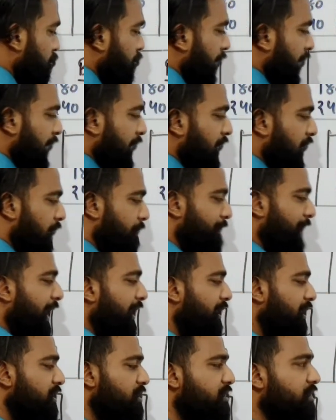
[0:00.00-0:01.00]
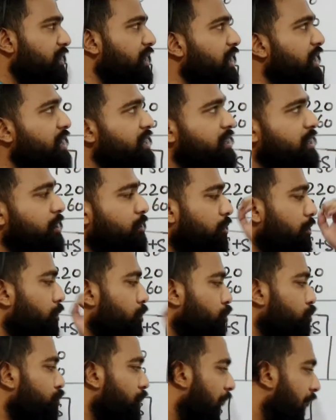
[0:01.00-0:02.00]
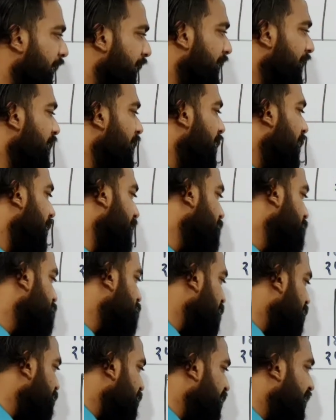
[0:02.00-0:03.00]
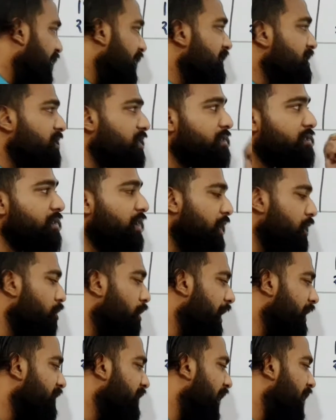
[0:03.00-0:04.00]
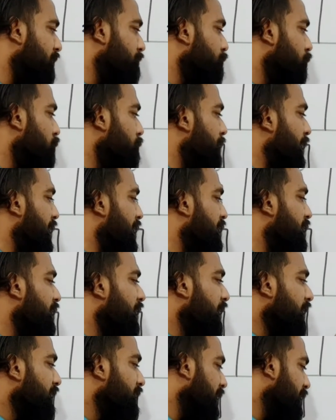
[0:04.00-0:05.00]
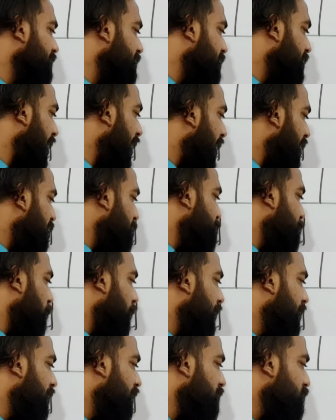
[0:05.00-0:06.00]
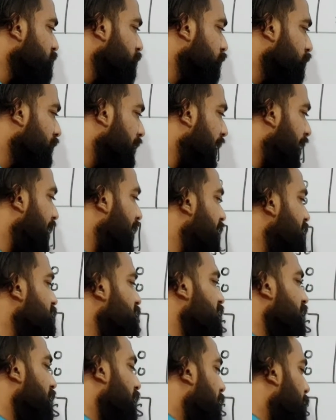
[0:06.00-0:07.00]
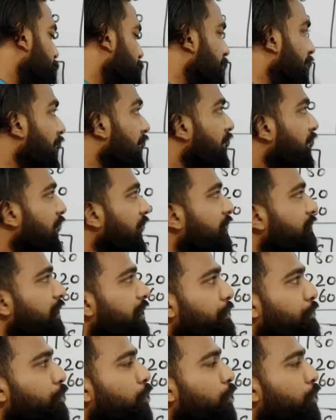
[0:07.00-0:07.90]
income, that is C is equal to Y, and saving is zero at that moment, then that point is known as break-even